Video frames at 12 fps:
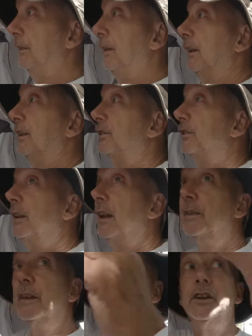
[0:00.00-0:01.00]
this,
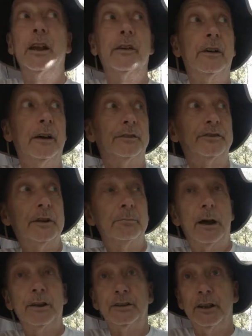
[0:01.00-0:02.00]
and then you have a 10
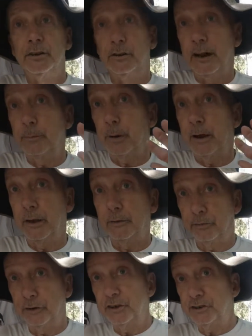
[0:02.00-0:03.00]
by 10 or an 8 by 8
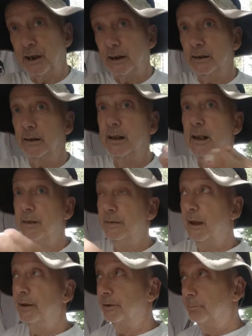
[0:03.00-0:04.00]
freestanding
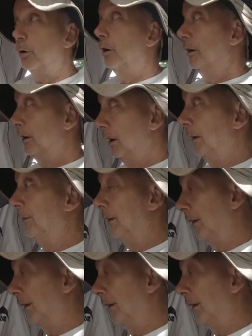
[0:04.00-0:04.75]
that is part of